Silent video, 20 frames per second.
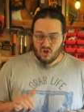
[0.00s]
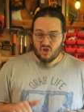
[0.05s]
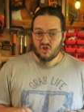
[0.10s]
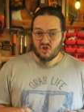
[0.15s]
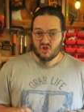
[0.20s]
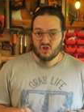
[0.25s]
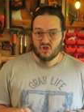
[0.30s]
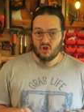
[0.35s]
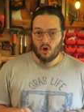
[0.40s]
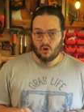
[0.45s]

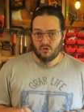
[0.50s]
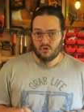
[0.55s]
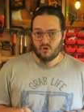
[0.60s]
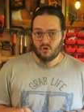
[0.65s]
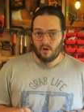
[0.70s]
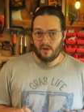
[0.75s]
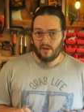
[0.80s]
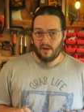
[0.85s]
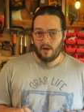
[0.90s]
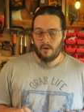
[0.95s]
sod
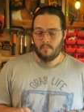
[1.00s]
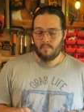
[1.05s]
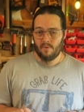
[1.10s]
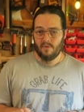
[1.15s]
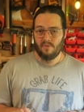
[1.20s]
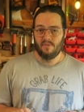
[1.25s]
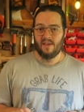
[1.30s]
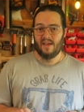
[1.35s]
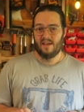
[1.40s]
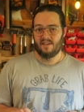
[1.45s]
trying to
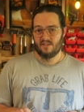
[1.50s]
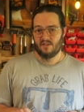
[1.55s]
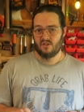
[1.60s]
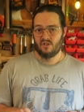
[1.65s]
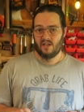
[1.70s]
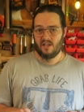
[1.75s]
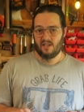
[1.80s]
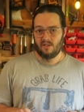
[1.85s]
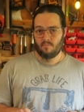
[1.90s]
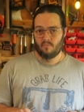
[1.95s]
open this and
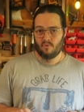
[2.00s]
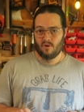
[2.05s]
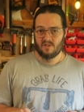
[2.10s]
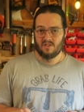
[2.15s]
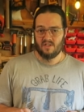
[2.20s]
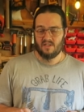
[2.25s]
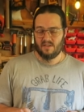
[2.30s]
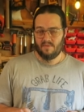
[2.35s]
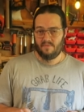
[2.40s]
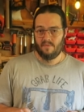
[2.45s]
change
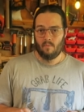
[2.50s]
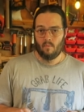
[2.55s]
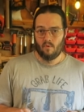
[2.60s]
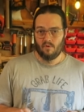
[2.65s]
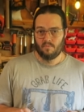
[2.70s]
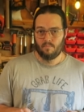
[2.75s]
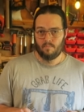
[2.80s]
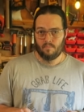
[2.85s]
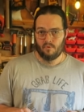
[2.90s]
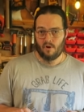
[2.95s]
brushes if it
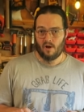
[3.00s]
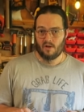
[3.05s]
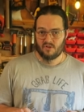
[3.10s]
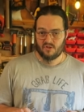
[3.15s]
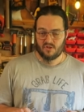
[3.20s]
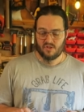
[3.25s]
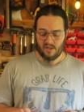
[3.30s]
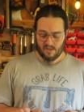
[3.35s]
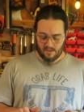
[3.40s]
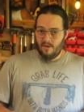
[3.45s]
was
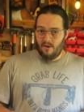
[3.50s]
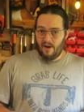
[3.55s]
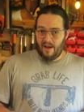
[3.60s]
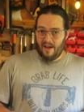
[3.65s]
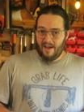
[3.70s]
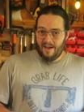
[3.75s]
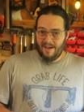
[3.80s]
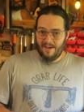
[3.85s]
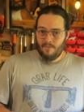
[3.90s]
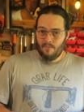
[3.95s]
brushed. All
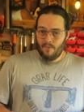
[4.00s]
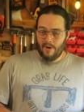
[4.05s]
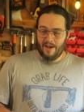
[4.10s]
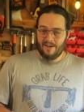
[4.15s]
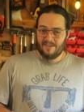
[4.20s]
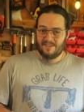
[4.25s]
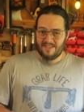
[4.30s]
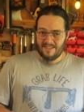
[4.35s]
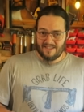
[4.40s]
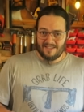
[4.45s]
right, what
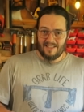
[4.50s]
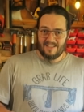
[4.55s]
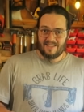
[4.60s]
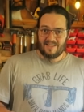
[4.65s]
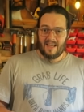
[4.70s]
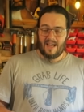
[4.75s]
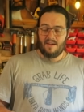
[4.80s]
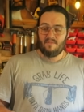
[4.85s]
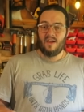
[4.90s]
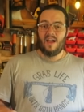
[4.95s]
else does this
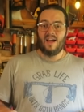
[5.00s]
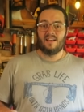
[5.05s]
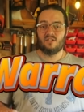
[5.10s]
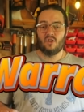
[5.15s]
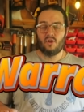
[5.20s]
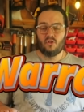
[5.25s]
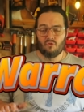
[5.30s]
have? It has a